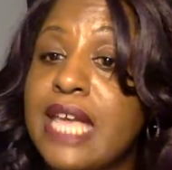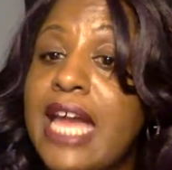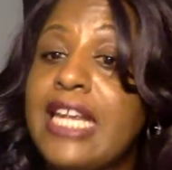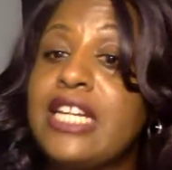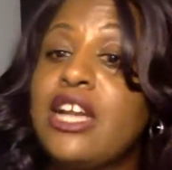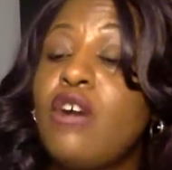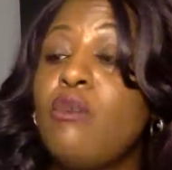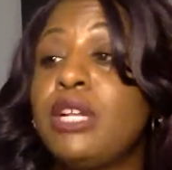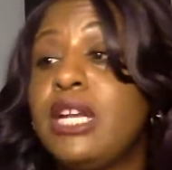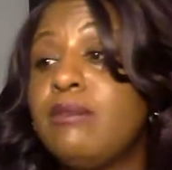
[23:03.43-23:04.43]
I didn't know
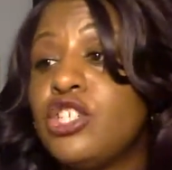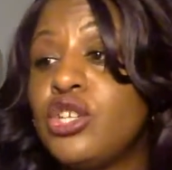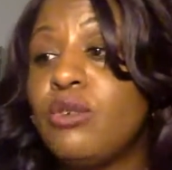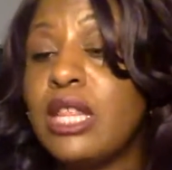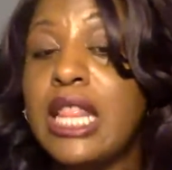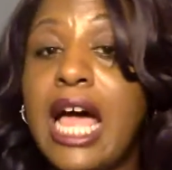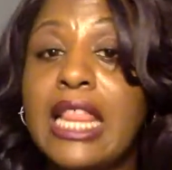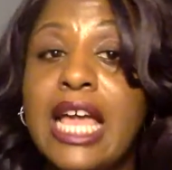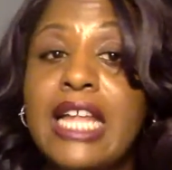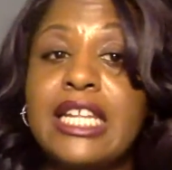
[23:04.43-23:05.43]
when he was showing
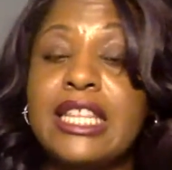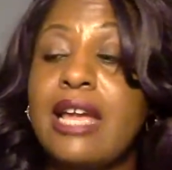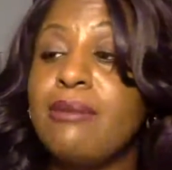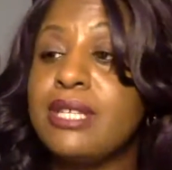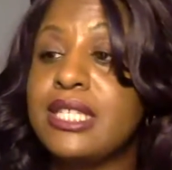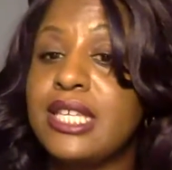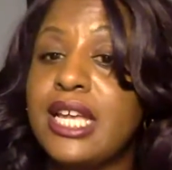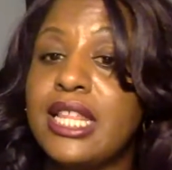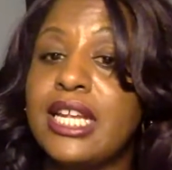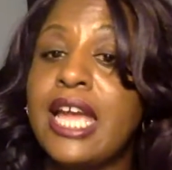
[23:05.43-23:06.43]
Lala that they was
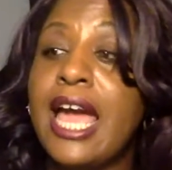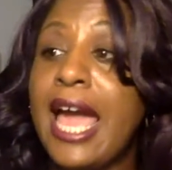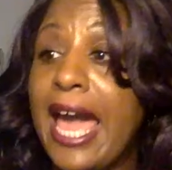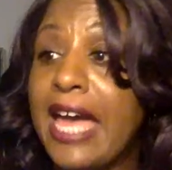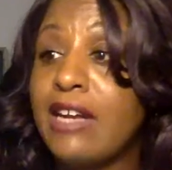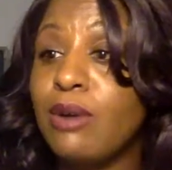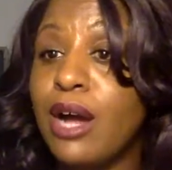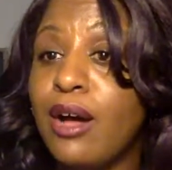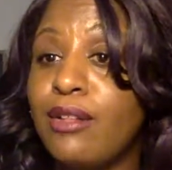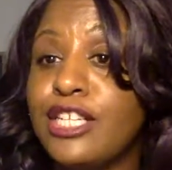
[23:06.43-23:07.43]
selling
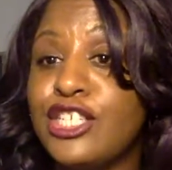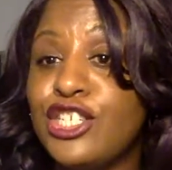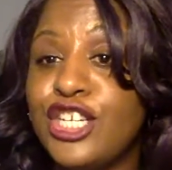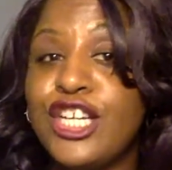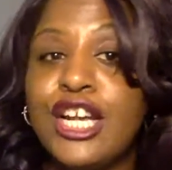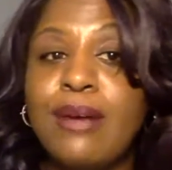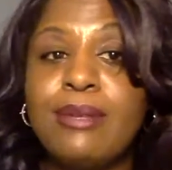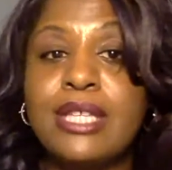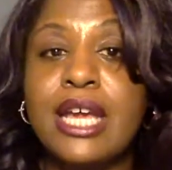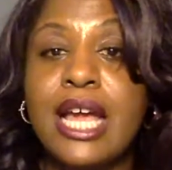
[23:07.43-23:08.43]
Adderall and shit. I
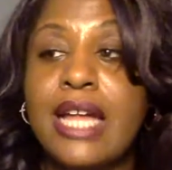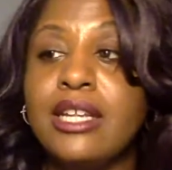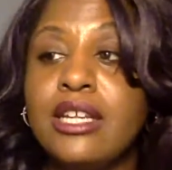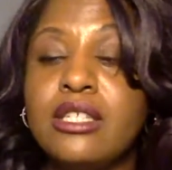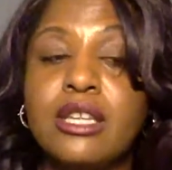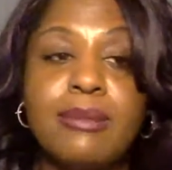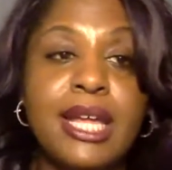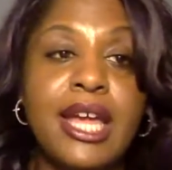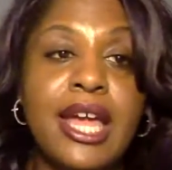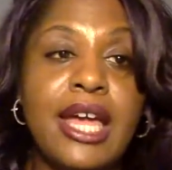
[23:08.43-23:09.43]
was like, I need some of
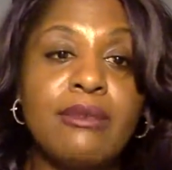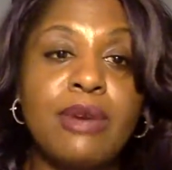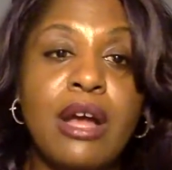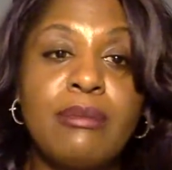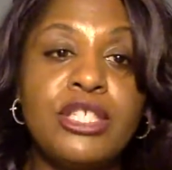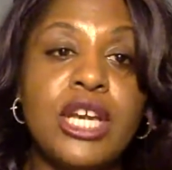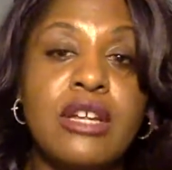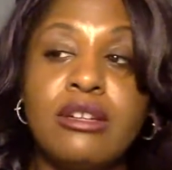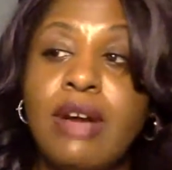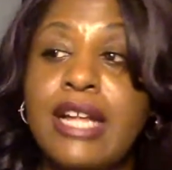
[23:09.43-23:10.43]
that Adderall. But
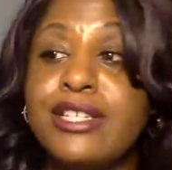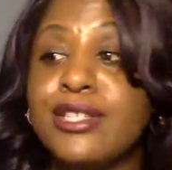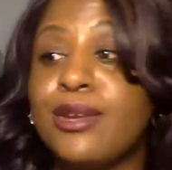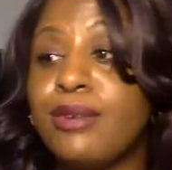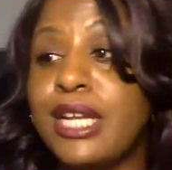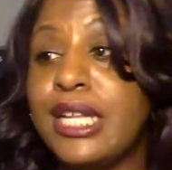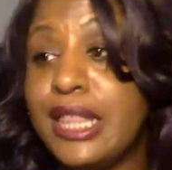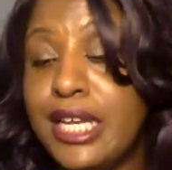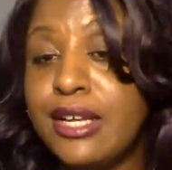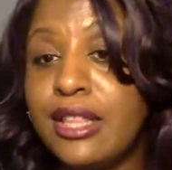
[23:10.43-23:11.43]
y'all know I just go get it
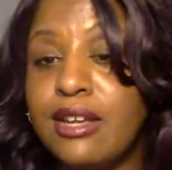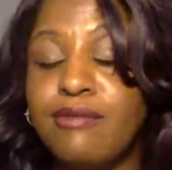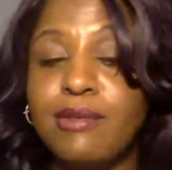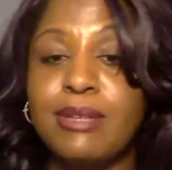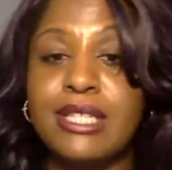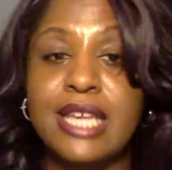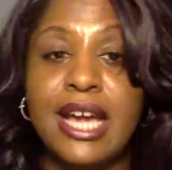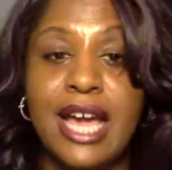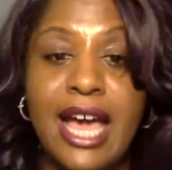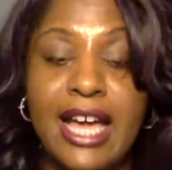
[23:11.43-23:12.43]
legally from the
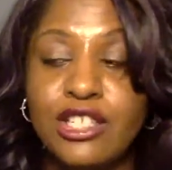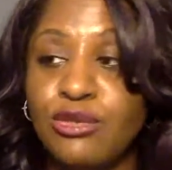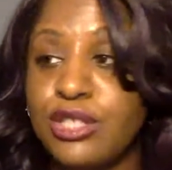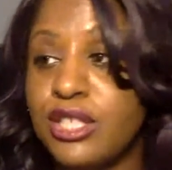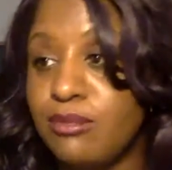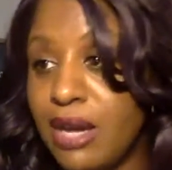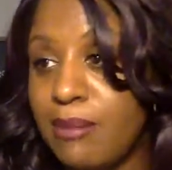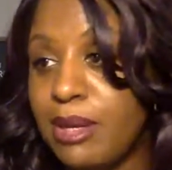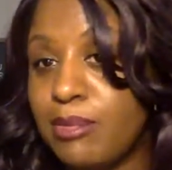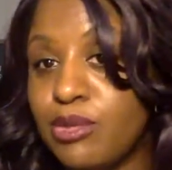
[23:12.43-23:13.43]
psychiatrist. He
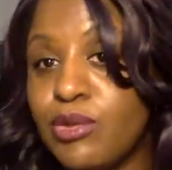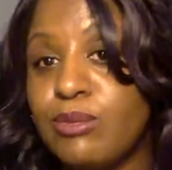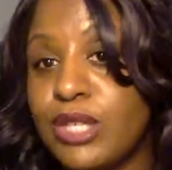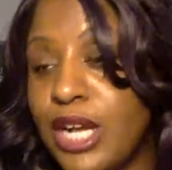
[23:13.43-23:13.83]
write me a prescription.